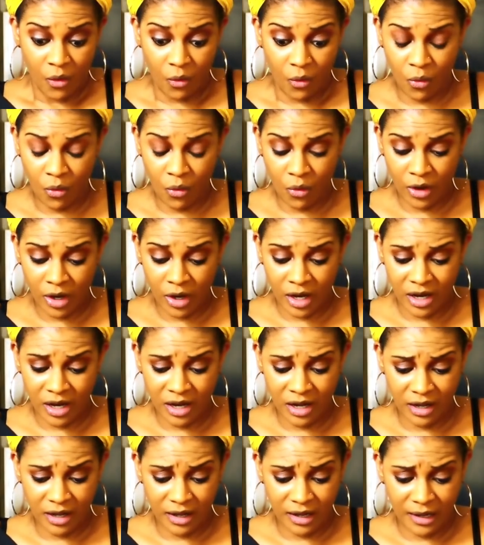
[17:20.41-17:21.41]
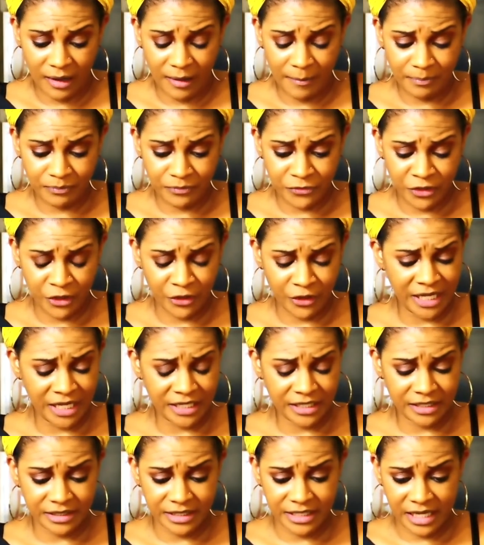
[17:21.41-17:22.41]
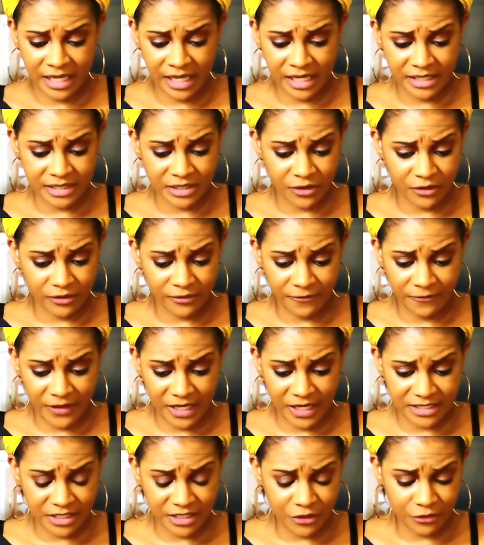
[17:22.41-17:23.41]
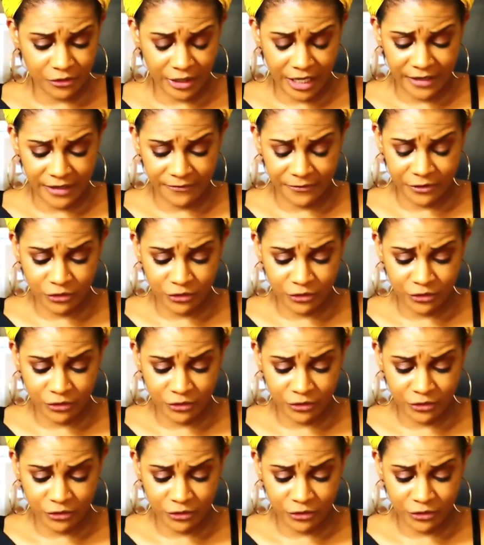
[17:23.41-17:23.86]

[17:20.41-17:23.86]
or you're in a liaison phase in your life,